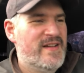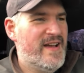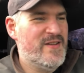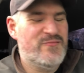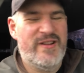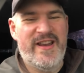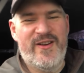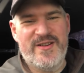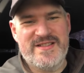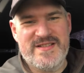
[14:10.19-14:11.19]
and it's really
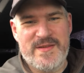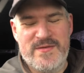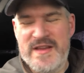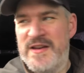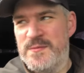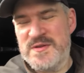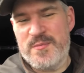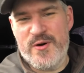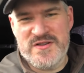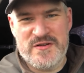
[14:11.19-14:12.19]
nice because it ended up
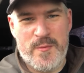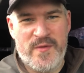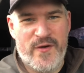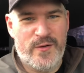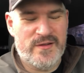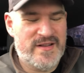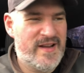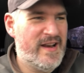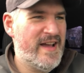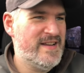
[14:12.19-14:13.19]
surprising a couple of old
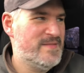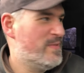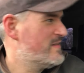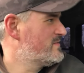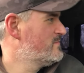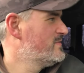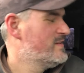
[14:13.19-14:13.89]
ladies, bless them.